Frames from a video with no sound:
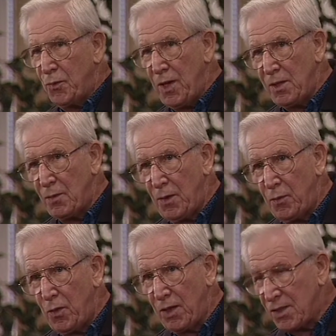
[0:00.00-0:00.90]
feet, I'll
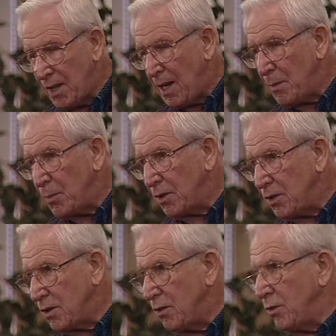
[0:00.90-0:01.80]
let you an example that you
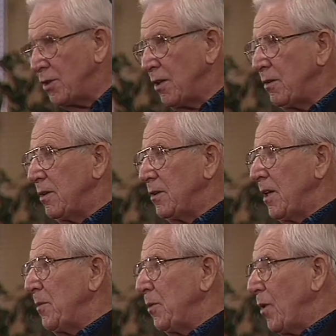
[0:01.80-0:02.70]
should do so the
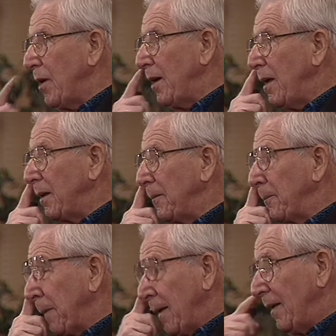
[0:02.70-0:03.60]
same to one another.
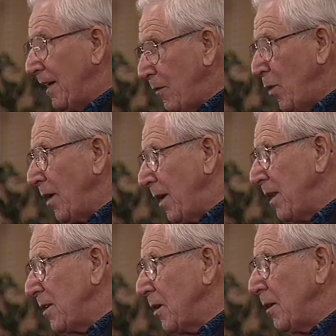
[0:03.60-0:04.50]
Love one
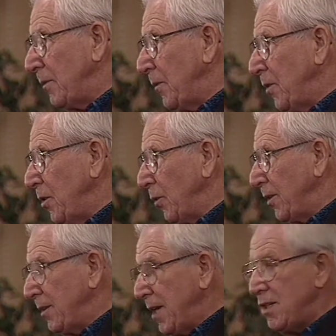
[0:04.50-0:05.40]
another as I have loved you,
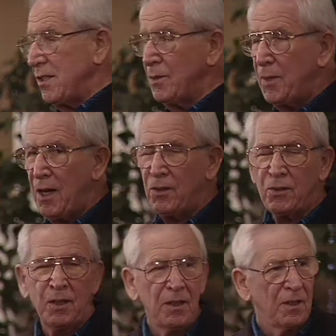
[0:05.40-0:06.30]
teaching them how
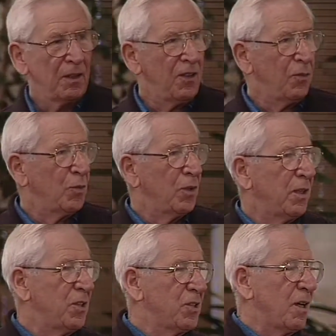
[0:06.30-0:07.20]
to live with
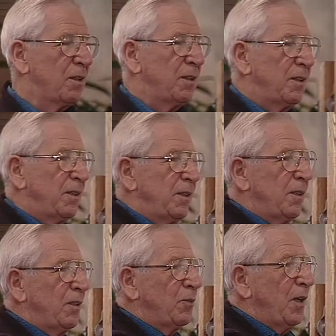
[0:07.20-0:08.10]
each other
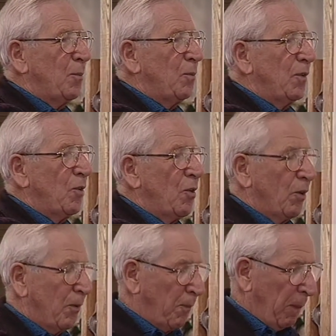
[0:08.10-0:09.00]
in the family of
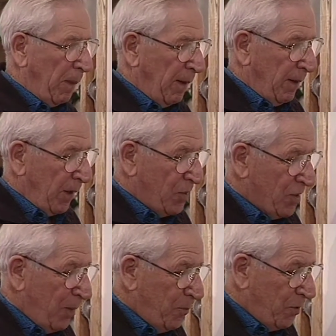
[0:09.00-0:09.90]
God. At the
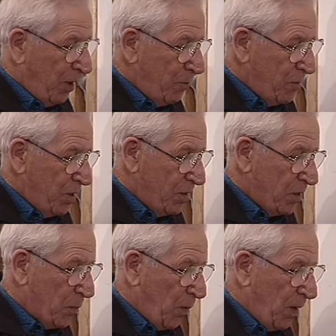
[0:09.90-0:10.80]
same time,
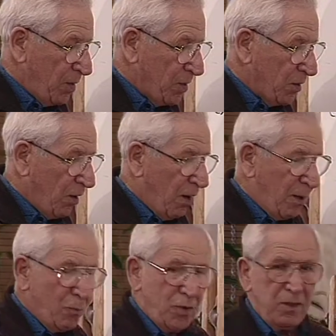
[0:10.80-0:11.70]
Jesus spends
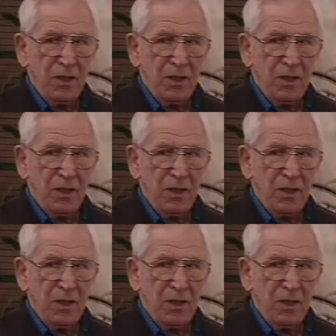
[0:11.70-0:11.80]
time with the